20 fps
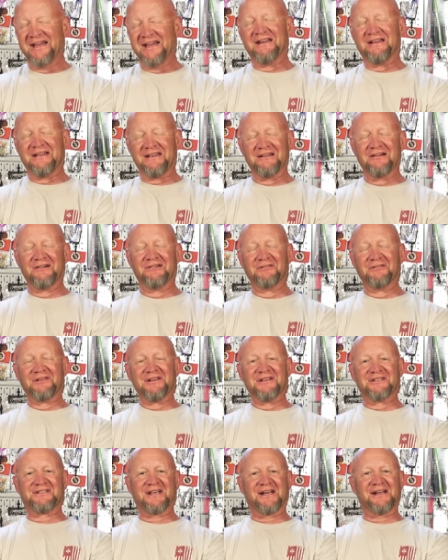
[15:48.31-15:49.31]
and only
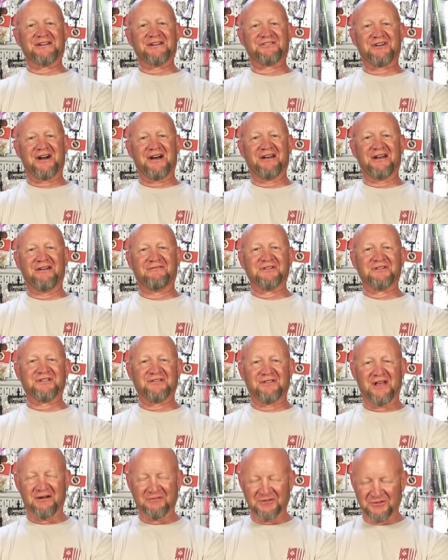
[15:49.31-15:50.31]
his second trout ever, so
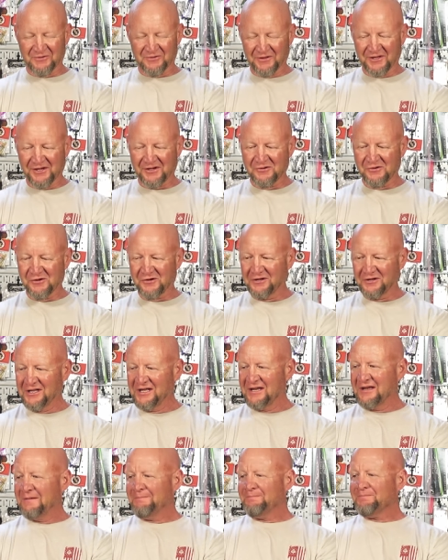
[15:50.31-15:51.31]
that was really cool.
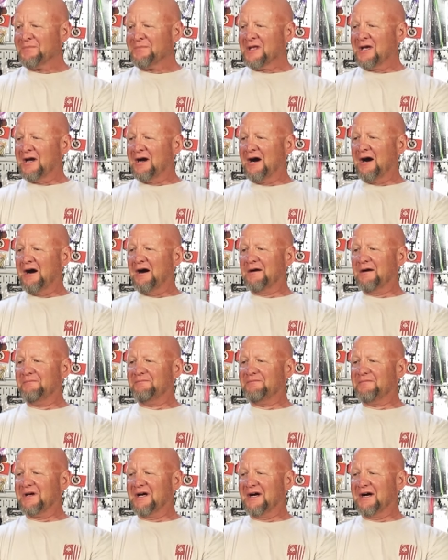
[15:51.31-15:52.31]

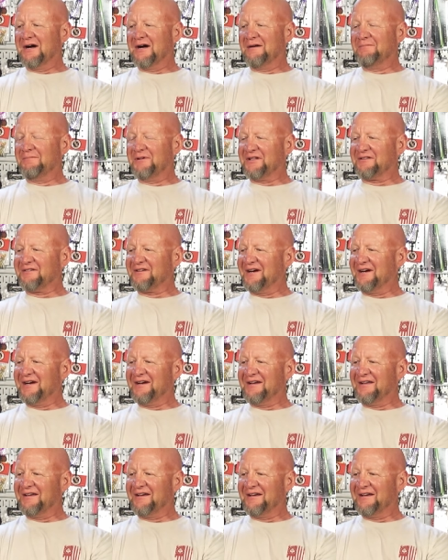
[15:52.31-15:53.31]
Um, uh, but uh,
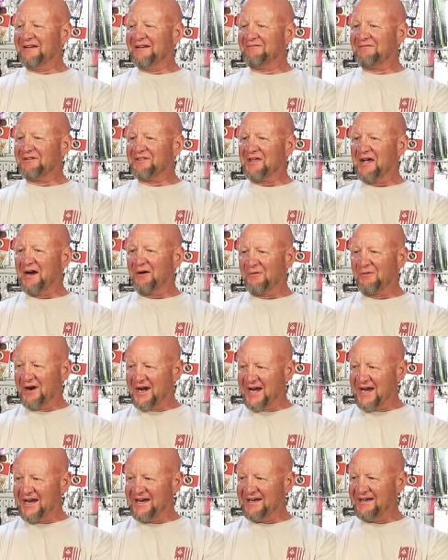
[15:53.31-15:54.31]
uh, with that
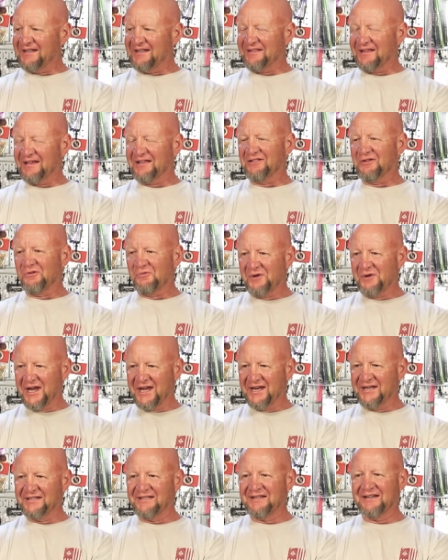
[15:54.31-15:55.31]
rain and, and the
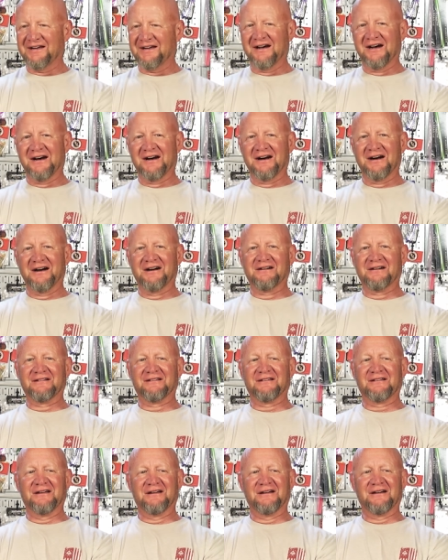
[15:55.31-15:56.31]
wind, uh,
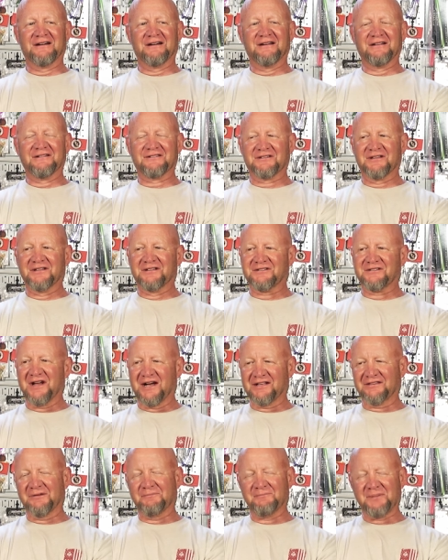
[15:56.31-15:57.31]
uh, it's it's
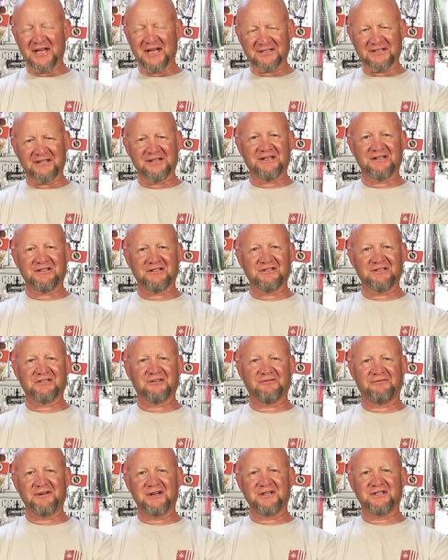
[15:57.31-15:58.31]
not the best conditions
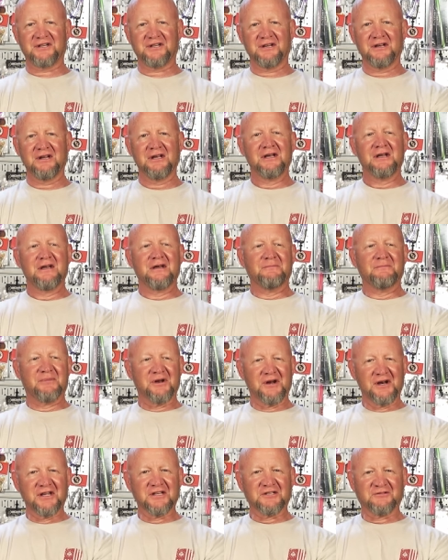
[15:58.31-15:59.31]
to fish in,
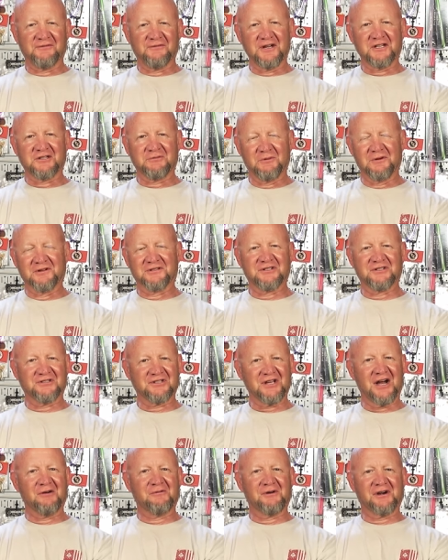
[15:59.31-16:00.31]
but it is fishable. As you
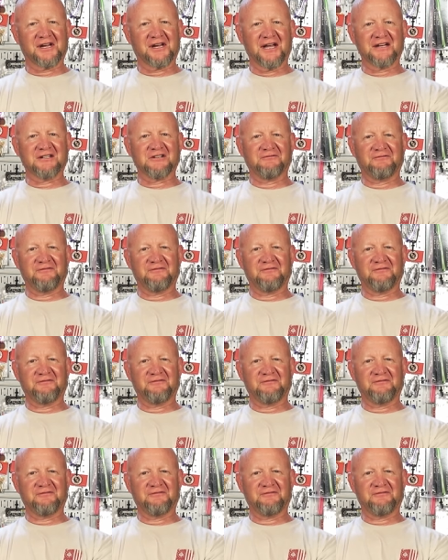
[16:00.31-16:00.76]
saw, we were catching